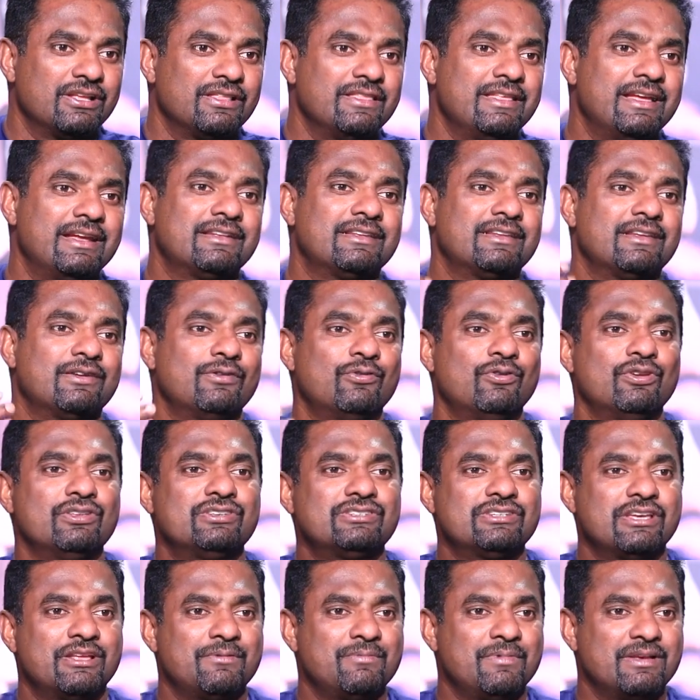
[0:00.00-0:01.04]
that Rohit
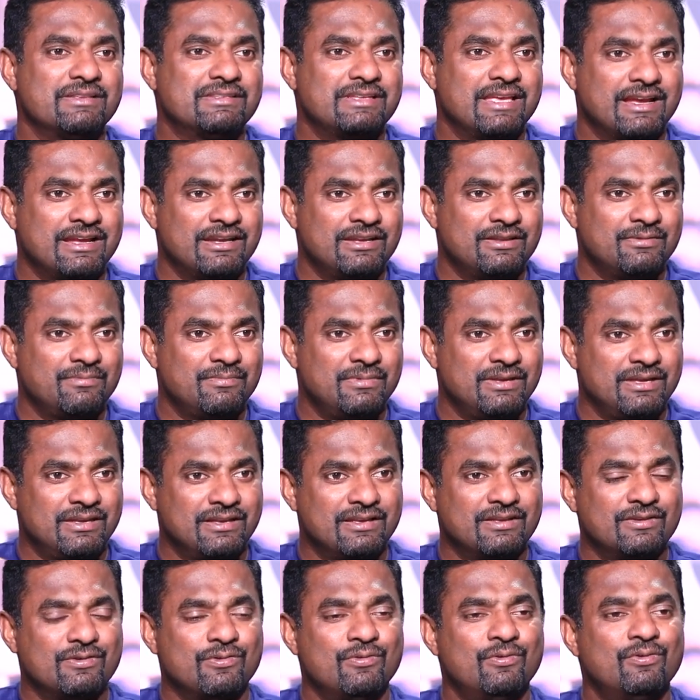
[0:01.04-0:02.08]
Sharma's academy
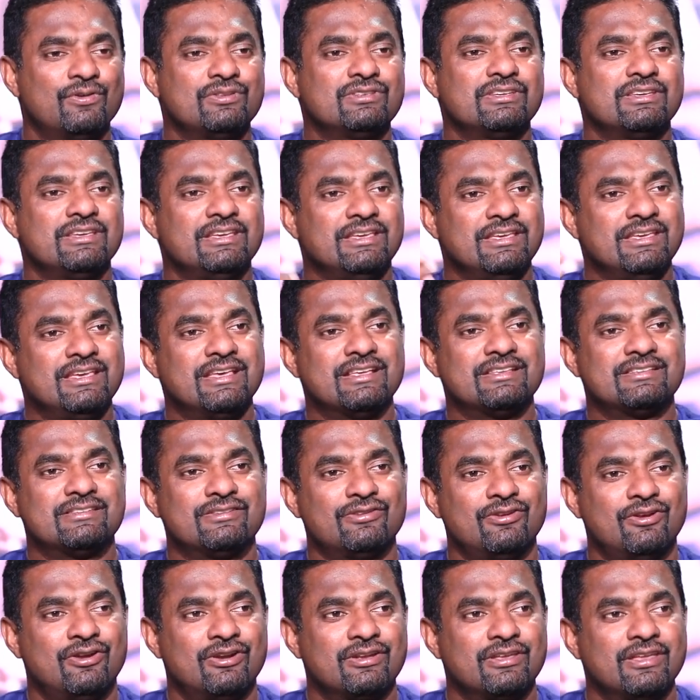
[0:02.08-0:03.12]
a coach, he has
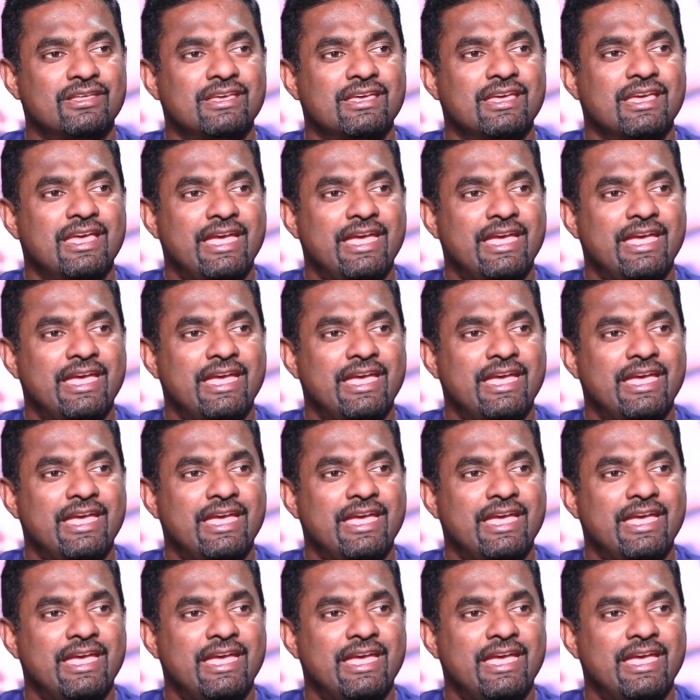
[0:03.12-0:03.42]
taught.